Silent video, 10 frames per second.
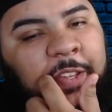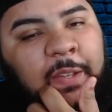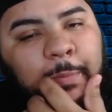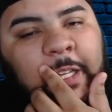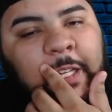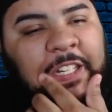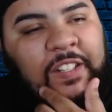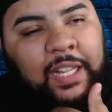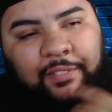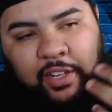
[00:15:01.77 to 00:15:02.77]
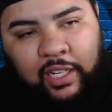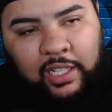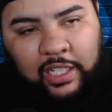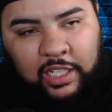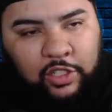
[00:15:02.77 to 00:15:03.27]
Because they're never gonna
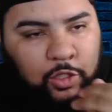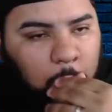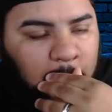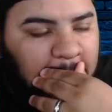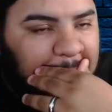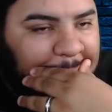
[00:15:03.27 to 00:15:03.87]
lead you